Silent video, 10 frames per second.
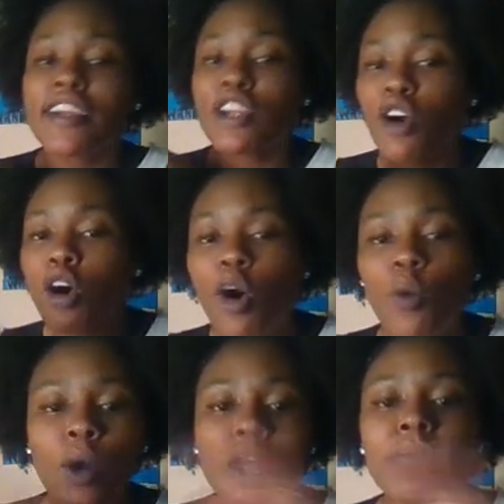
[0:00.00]
you're all
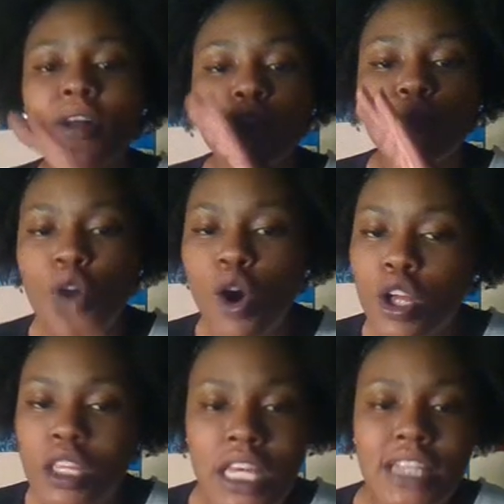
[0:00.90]
worried about the wrong
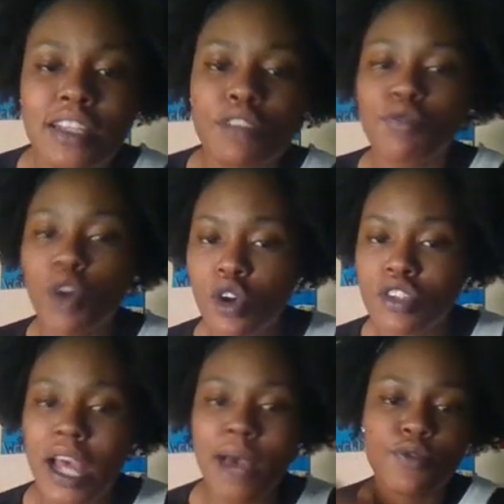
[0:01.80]
things at the wrong
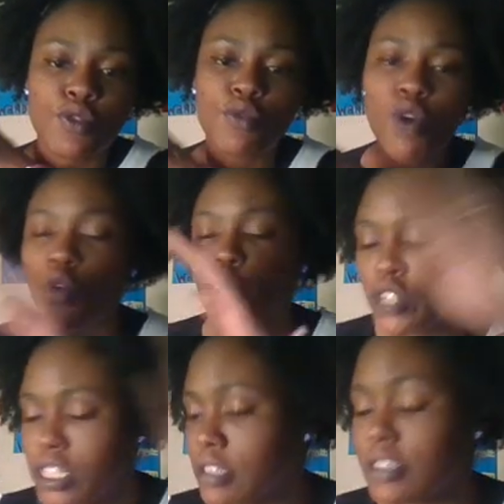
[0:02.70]
times for the wrong reasons.